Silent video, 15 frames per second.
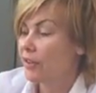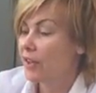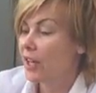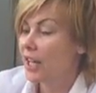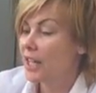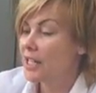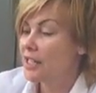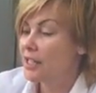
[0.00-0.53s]

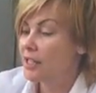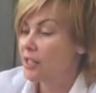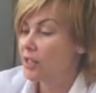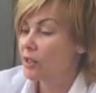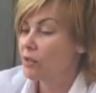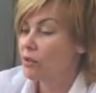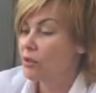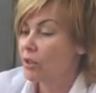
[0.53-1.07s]
Lazy
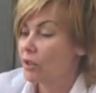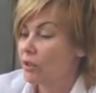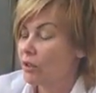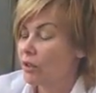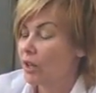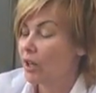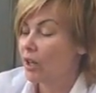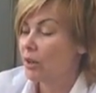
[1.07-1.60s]

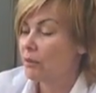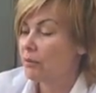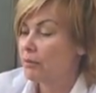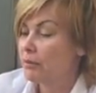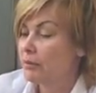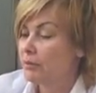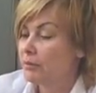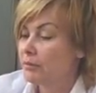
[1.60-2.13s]
Susan
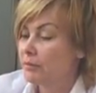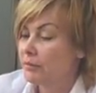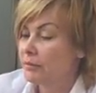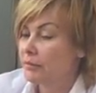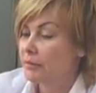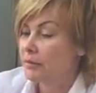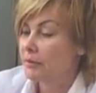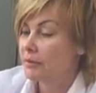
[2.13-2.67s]

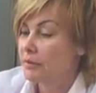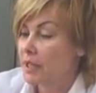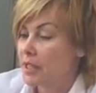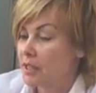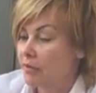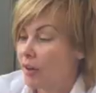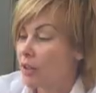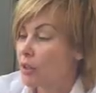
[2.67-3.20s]

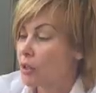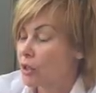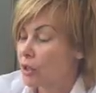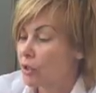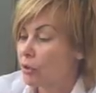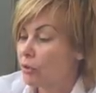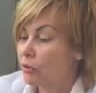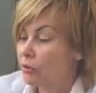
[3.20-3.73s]
is
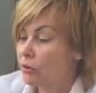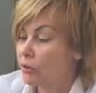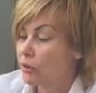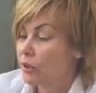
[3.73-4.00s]
functional.